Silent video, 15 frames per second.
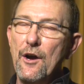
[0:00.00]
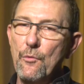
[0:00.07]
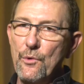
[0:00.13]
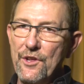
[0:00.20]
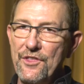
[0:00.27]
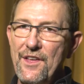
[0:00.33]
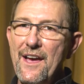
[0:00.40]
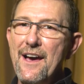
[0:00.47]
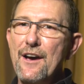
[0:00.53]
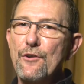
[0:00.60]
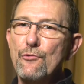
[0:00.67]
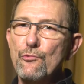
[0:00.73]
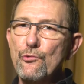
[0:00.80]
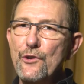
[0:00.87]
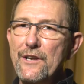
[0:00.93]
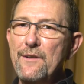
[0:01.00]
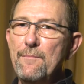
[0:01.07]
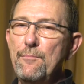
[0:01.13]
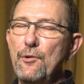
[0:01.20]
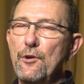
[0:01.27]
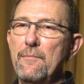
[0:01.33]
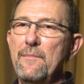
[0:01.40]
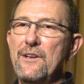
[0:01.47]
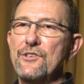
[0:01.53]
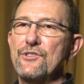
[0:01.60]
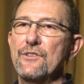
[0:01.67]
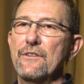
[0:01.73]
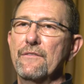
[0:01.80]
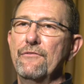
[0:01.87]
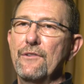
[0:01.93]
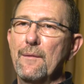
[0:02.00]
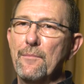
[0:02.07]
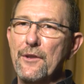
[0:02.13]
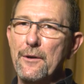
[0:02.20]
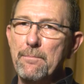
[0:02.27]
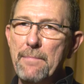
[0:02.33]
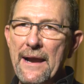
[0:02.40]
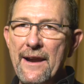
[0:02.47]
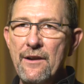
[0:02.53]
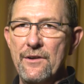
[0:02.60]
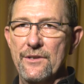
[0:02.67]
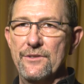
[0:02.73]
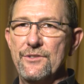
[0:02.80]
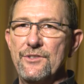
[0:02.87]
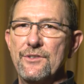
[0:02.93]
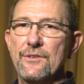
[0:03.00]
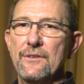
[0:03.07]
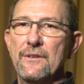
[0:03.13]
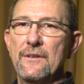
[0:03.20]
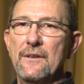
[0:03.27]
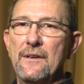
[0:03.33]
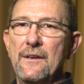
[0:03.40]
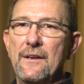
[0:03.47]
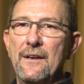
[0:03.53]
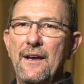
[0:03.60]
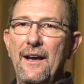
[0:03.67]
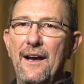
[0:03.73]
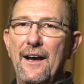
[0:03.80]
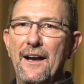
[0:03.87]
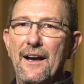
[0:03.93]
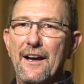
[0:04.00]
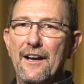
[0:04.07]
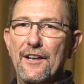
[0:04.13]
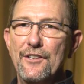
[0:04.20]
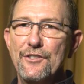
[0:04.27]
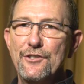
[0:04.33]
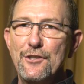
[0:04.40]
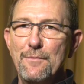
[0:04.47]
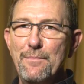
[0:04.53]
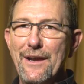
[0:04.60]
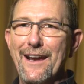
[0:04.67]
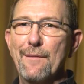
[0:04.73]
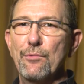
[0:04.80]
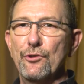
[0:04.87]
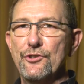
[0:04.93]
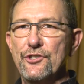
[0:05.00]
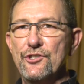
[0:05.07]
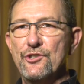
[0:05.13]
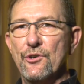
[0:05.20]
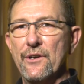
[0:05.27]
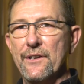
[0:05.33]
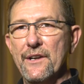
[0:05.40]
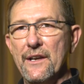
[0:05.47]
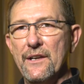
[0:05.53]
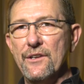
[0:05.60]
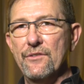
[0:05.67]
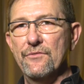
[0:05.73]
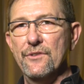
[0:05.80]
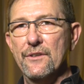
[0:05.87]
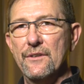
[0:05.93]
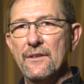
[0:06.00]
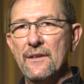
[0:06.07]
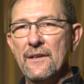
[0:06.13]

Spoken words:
without written permission from their parents to be able to join that union.